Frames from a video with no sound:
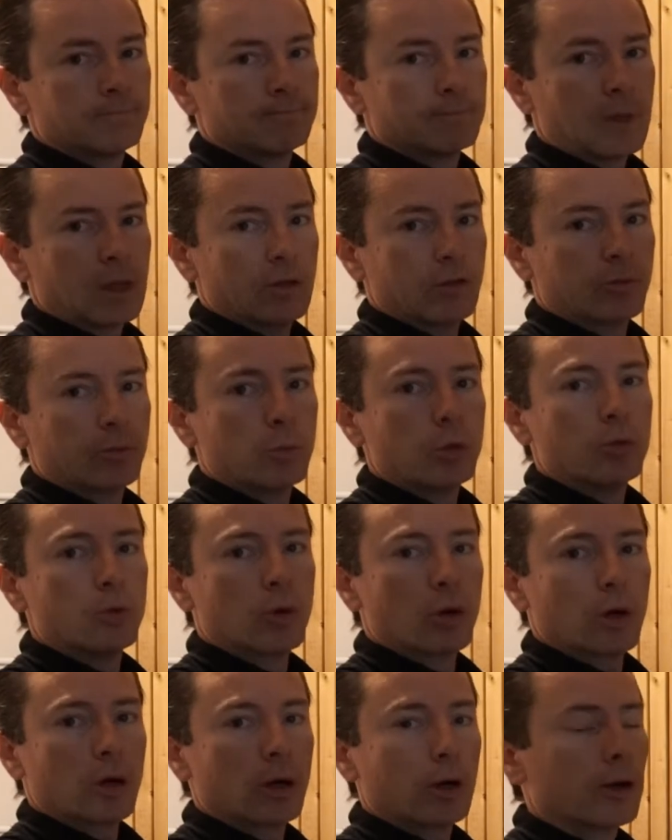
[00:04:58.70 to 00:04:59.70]
is
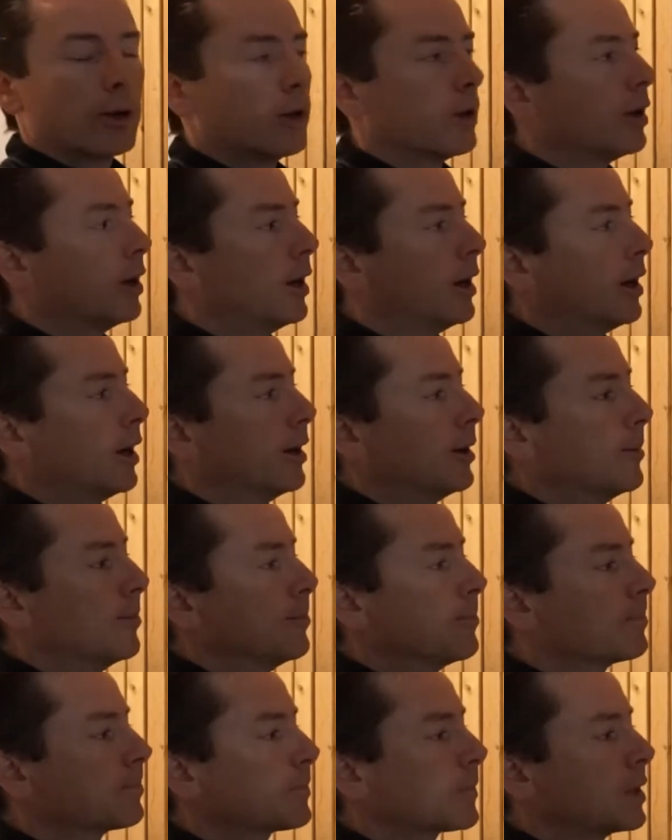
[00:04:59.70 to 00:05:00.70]
poor.
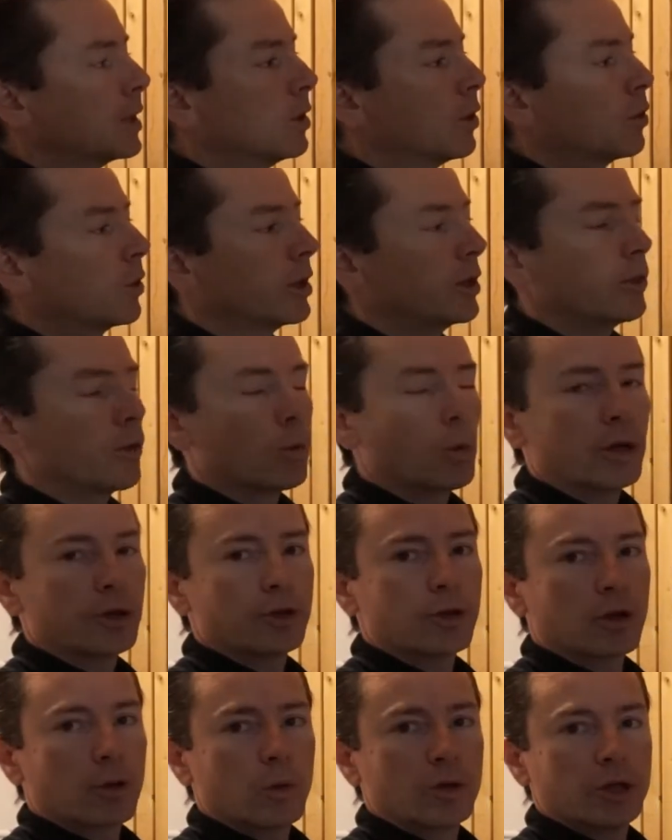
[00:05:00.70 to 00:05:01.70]
You know, in the
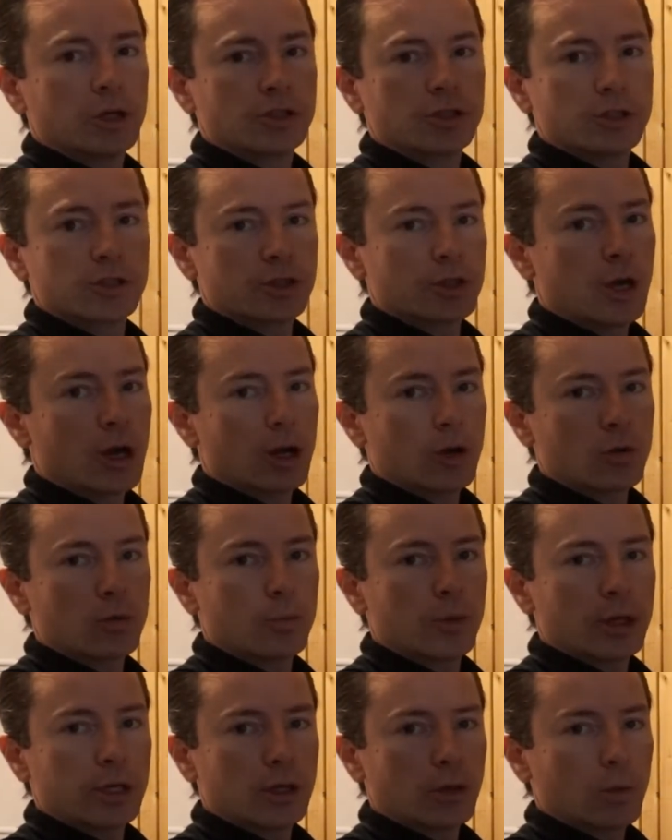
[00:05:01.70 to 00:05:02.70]
winter when you're just not
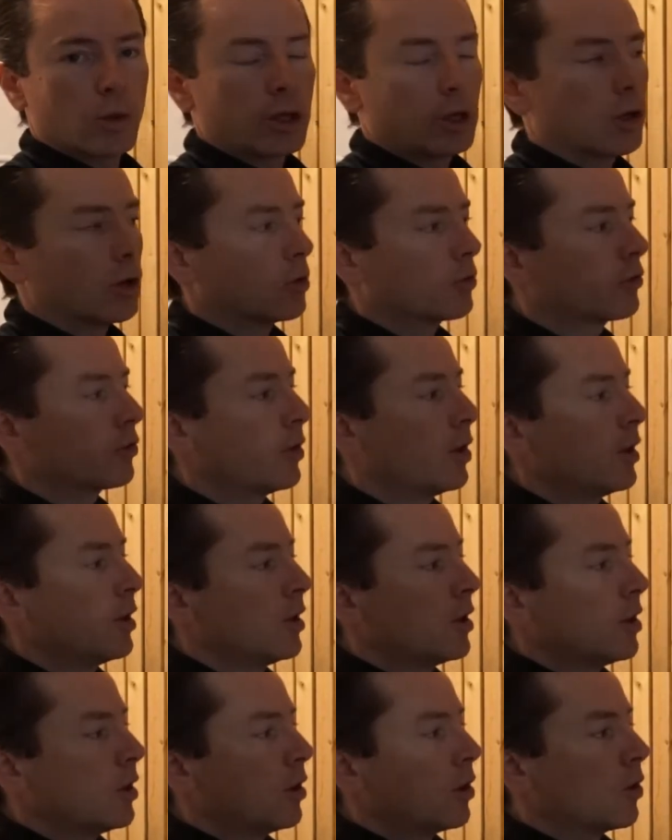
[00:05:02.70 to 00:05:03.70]
opening your windows,
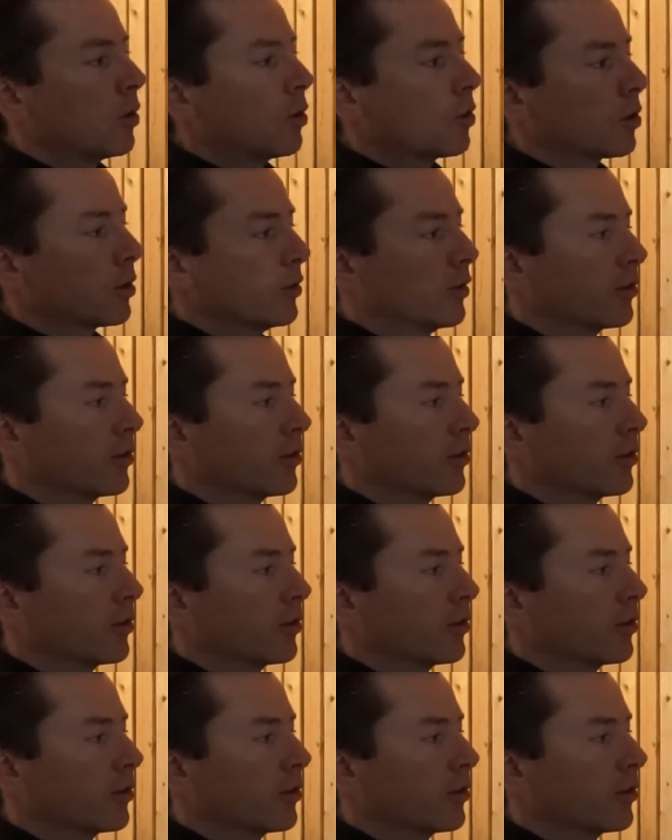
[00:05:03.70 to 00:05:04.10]
or in the